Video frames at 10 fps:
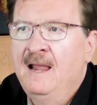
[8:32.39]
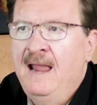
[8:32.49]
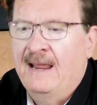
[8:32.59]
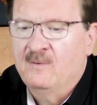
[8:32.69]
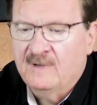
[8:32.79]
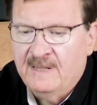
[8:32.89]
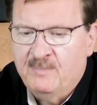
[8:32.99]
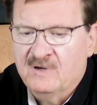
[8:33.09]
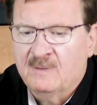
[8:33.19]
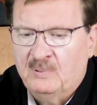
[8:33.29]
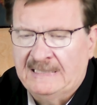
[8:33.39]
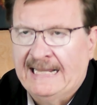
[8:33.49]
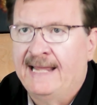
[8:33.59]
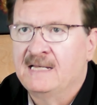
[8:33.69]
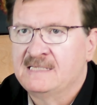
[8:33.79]
and really put a
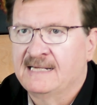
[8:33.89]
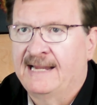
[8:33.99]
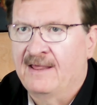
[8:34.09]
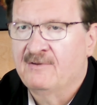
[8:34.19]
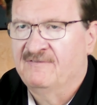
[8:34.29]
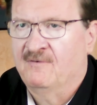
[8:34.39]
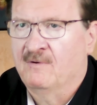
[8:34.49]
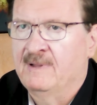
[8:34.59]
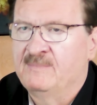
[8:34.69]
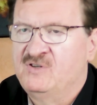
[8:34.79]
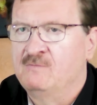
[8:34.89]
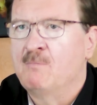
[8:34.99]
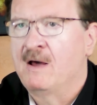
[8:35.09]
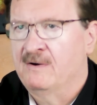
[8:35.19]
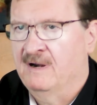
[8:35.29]
plan together for them to
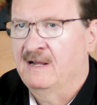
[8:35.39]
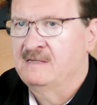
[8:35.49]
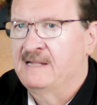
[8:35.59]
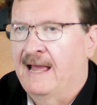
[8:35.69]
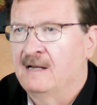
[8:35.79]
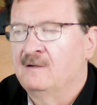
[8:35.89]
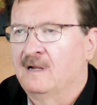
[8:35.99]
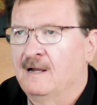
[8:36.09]
modernize that.